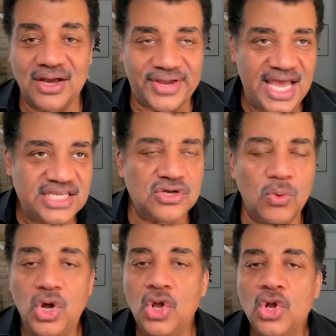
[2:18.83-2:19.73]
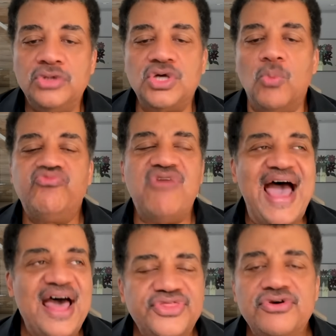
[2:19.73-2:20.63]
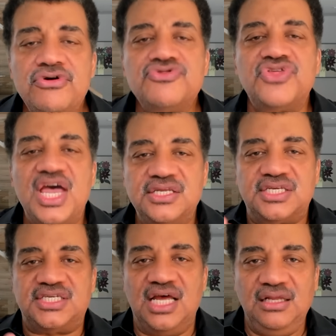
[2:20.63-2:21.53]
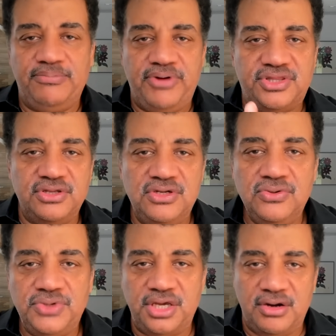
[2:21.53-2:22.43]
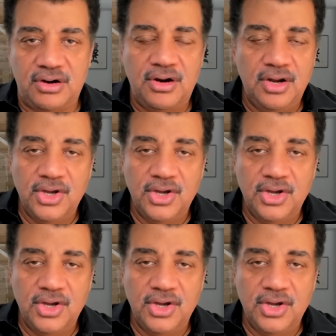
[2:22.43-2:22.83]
Okay, so so rather than celebrate the new year